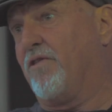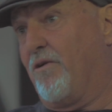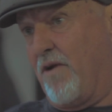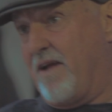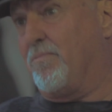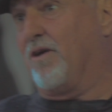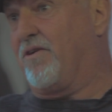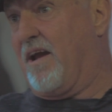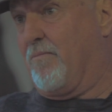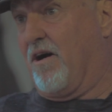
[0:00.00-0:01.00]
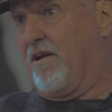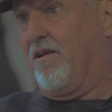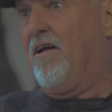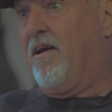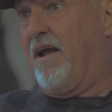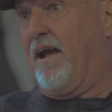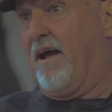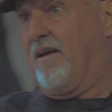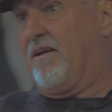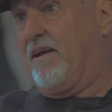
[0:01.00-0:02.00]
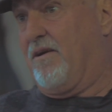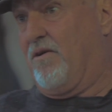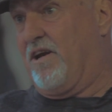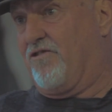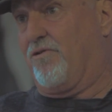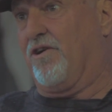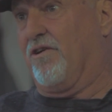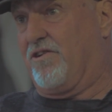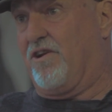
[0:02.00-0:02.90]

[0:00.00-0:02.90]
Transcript: the Rainbow came on, and Israel,